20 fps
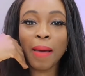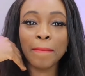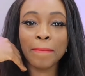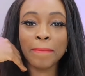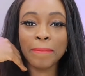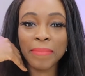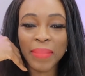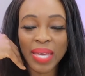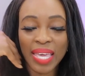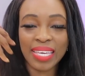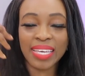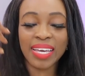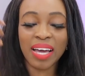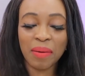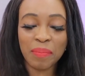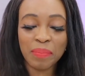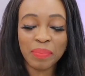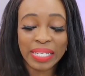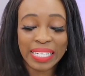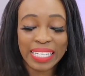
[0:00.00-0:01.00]
make
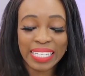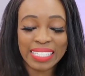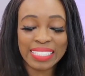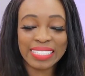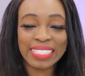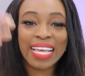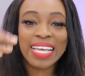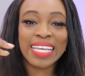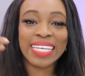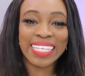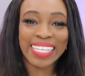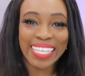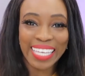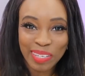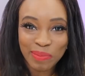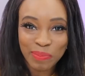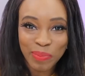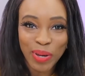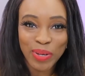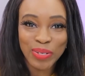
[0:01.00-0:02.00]
companies
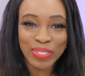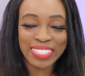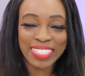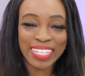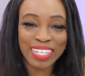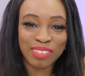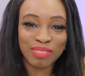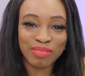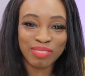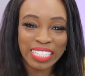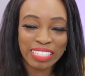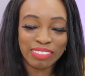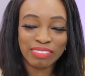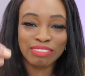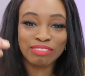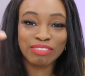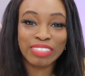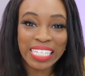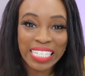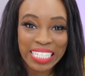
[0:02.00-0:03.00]
keep posting and
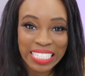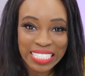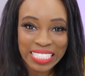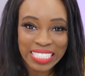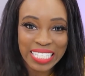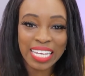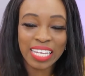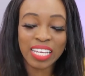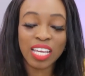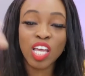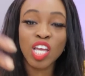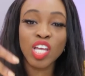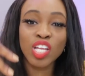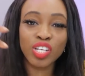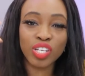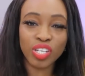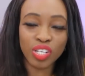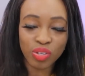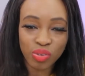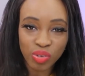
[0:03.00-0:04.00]
releasing
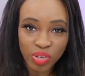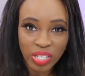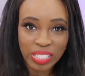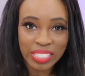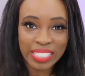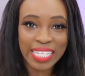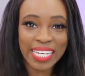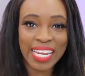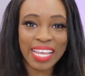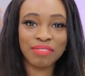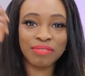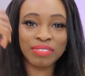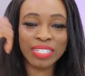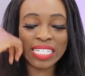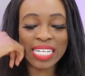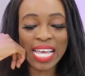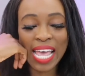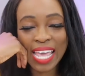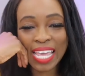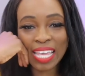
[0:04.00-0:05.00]
new content every
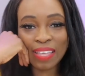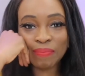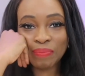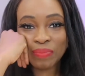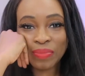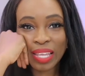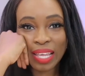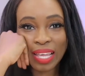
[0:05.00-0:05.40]
day,